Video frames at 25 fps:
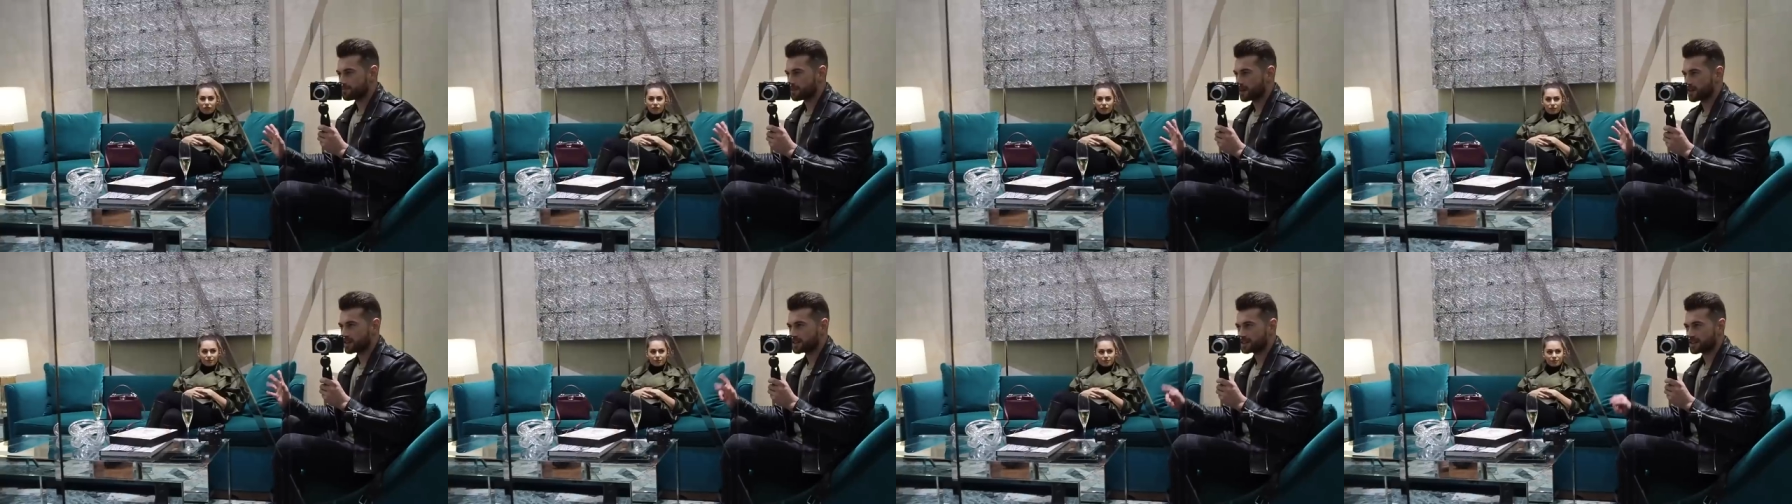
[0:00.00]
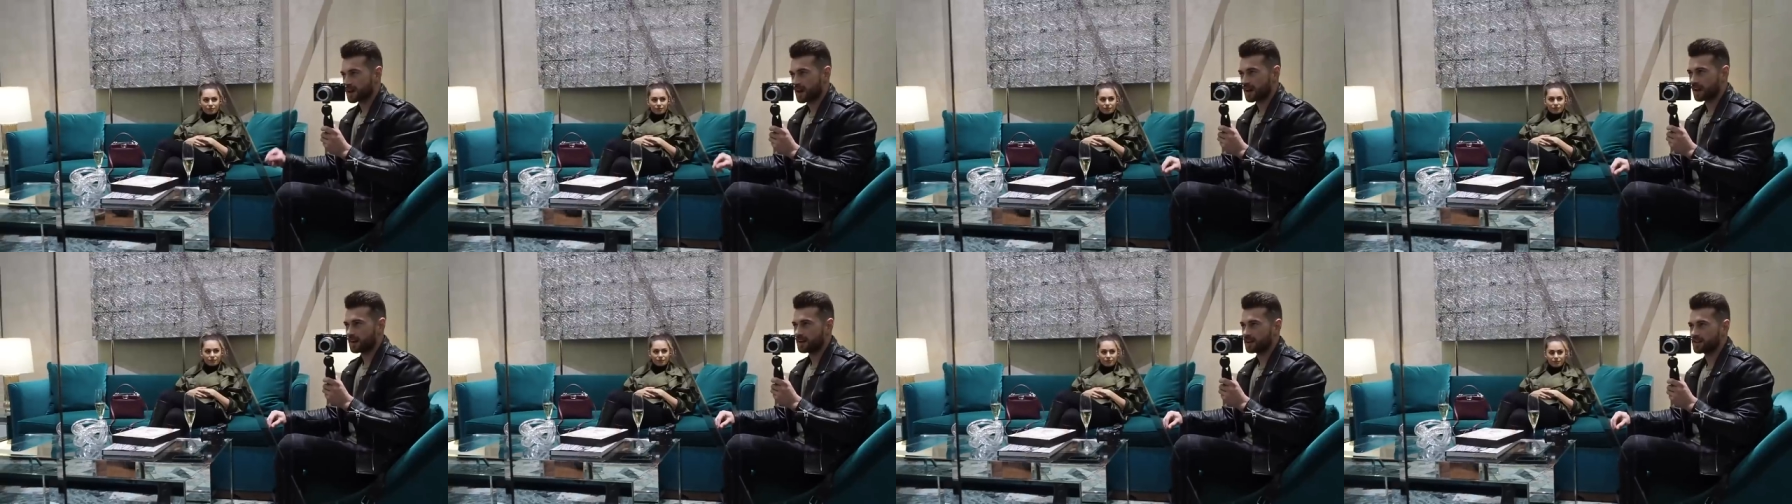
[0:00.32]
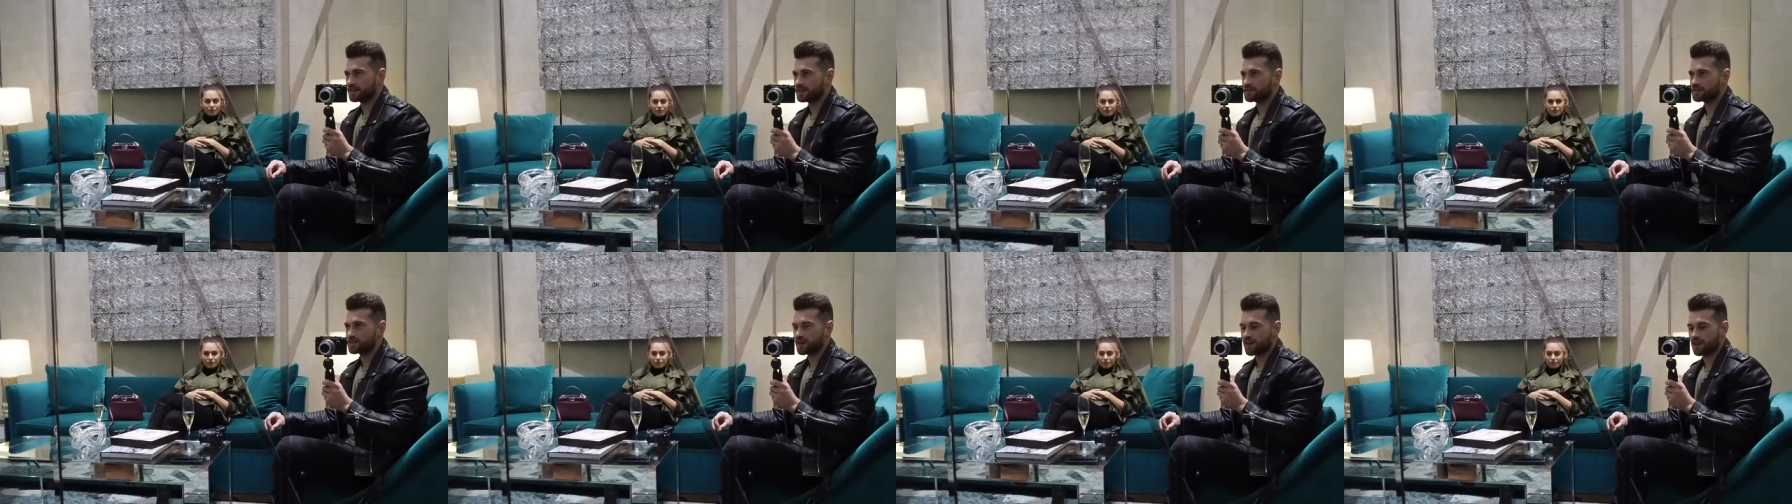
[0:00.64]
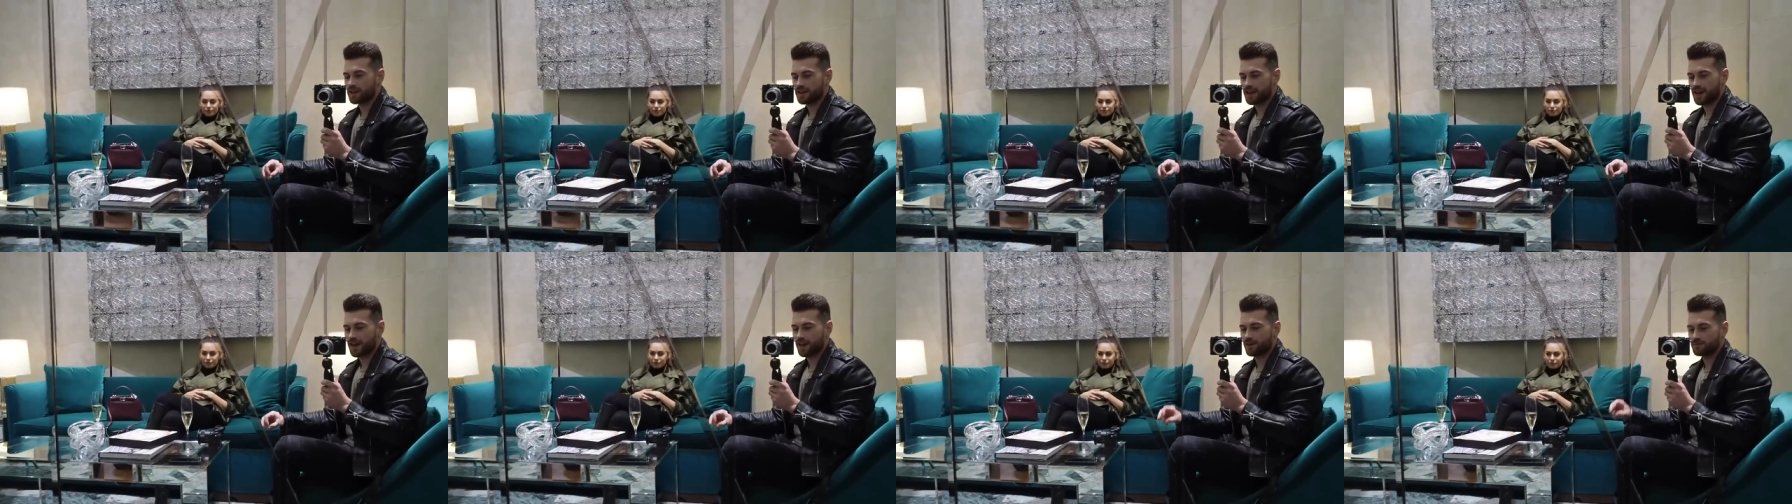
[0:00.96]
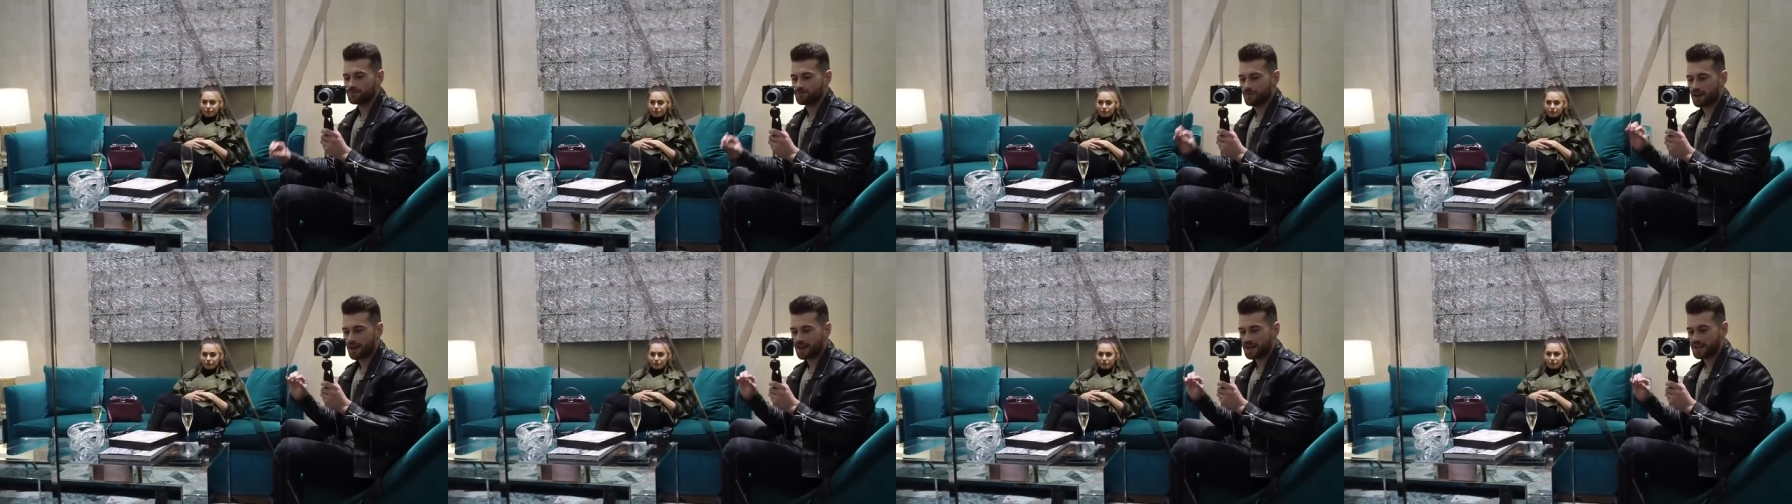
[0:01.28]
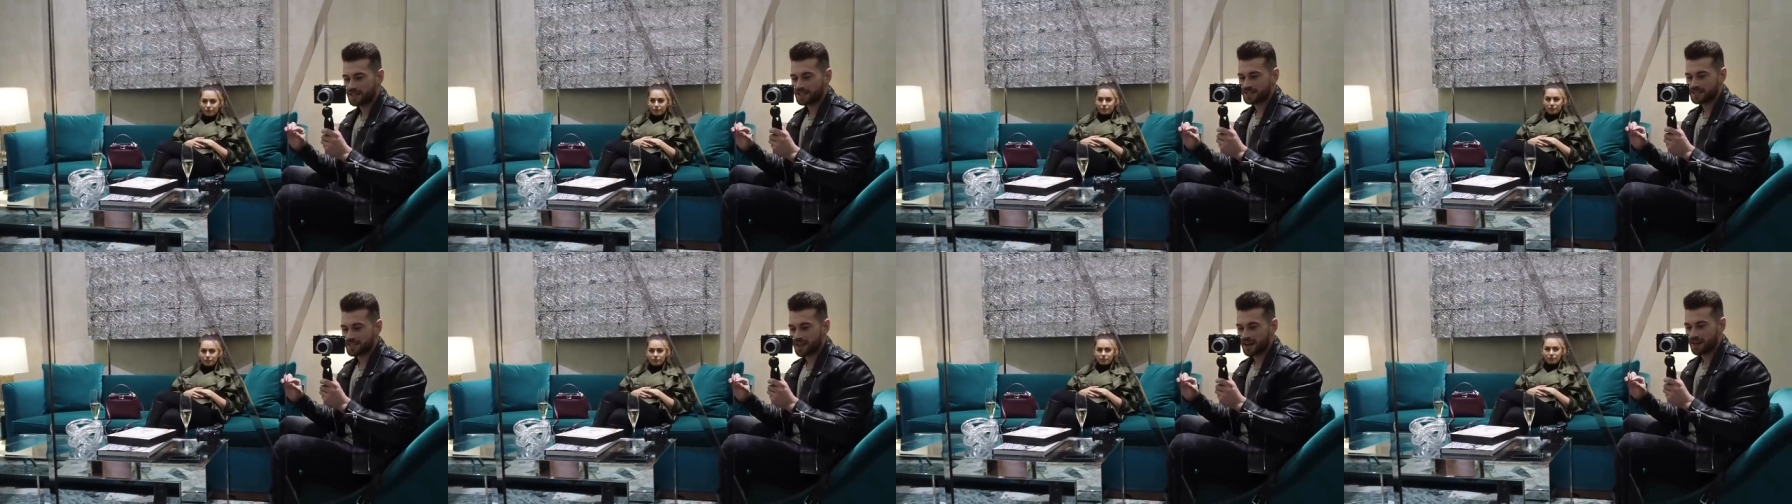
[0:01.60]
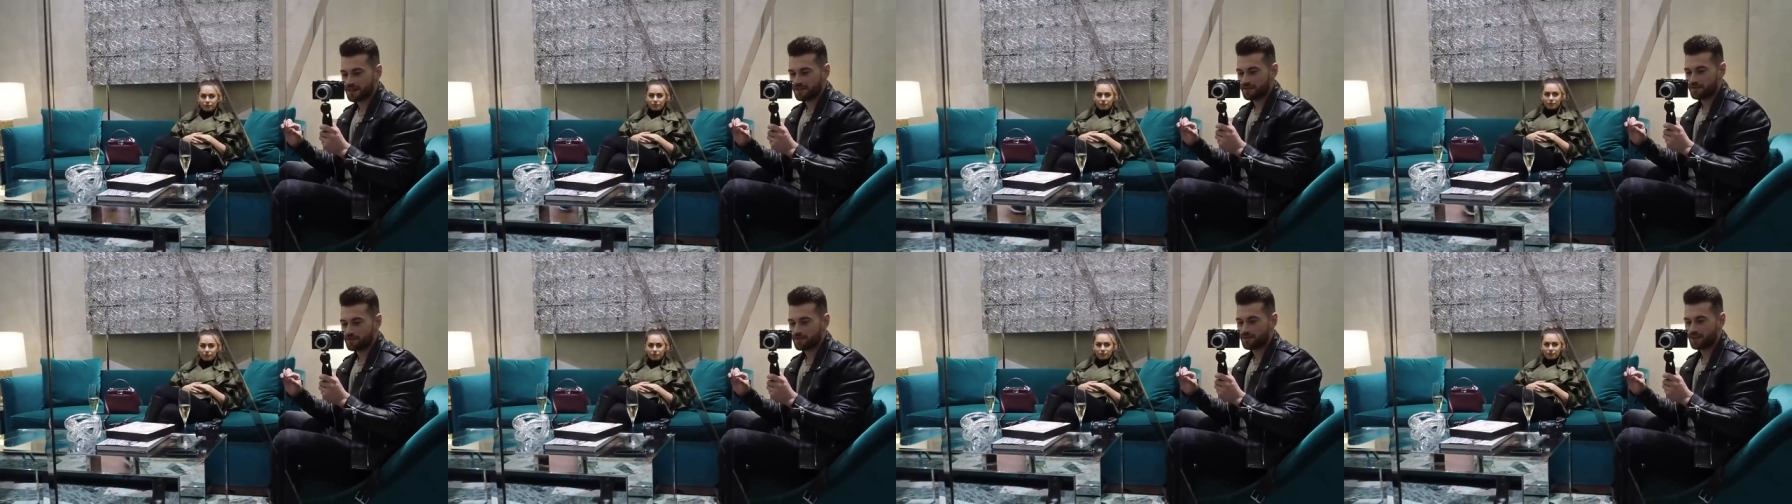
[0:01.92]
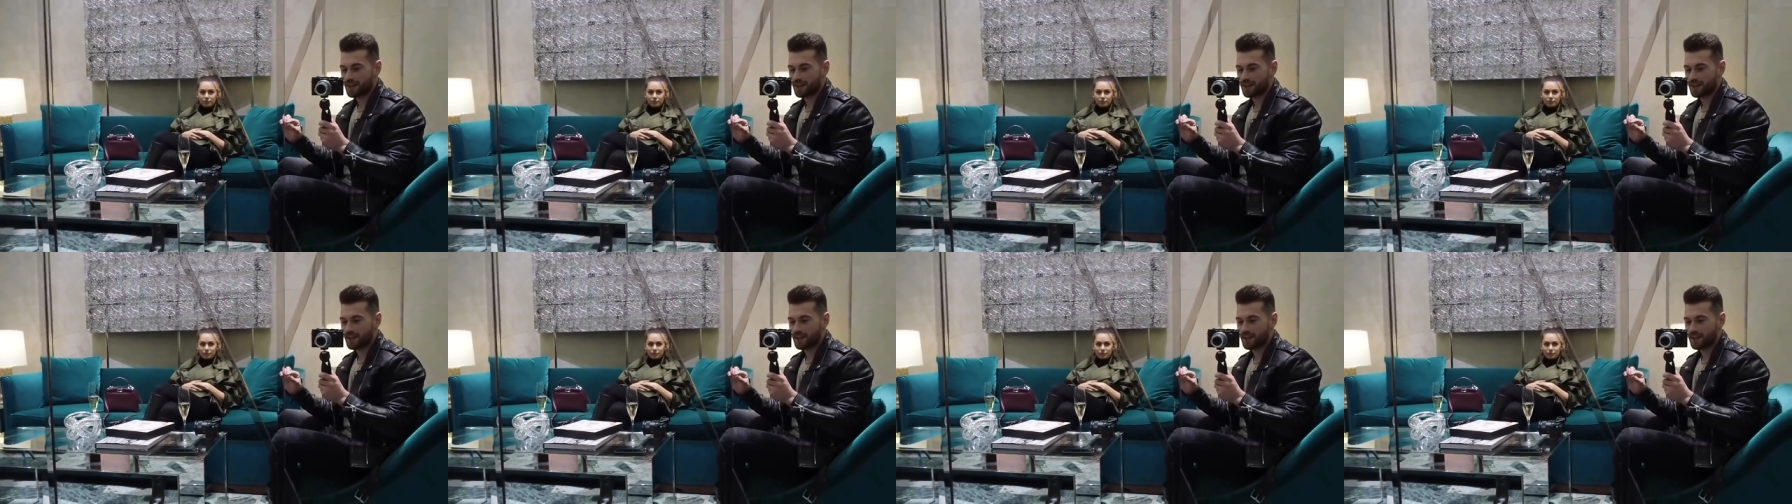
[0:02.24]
Exactly. So yeah, playing it safe,